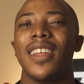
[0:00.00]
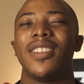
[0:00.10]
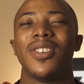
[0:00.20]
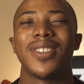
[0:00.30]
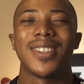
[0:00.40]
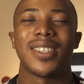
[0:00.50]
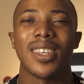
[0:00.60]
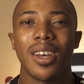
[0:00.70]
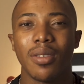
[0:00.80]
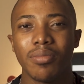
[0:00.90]
there's
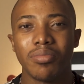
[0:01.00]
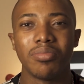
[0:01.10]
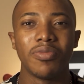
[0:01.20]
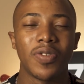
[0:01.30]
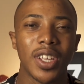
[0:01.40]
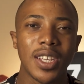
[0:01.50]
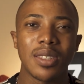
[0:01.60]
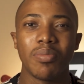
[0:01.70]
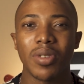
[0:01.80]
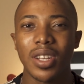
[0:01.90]
some
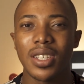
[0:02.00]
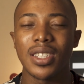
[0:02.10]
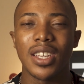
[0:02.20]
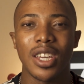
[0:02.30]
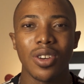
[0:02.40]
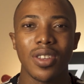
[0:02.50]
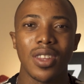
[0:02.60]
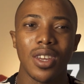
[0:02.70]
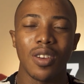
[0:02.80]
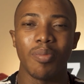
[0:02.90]
flexibility here
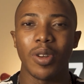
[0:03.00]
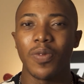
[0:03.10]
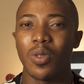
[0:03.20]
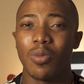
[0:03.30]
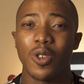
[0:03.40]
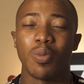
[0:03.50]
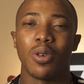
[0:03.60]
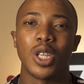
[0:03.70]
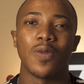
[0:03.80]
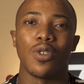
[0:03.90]
and there, but for the most
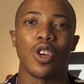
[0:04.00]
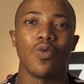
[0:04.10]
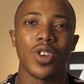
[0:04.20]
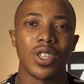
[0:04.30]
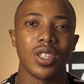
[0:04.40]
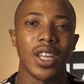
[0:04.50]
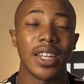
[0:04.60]
part, it's very rigid.